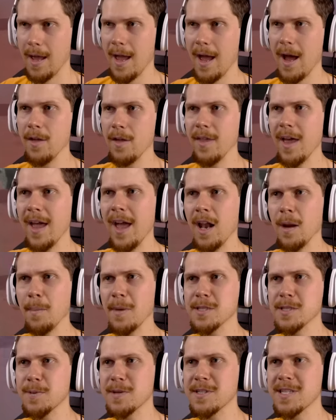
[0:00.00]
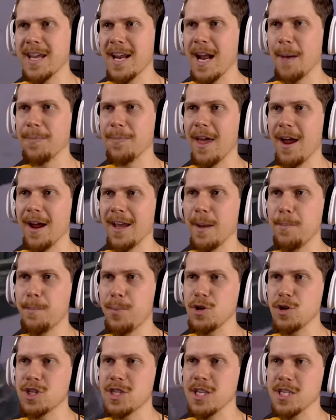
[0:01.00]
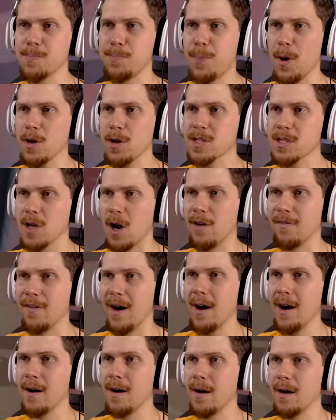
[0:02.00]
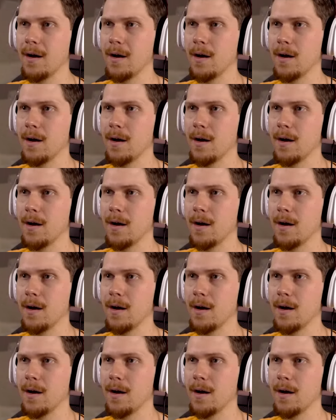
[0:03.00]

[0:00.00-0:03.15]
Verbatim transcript: How the hell am I supposed to get up there? I can push this box over.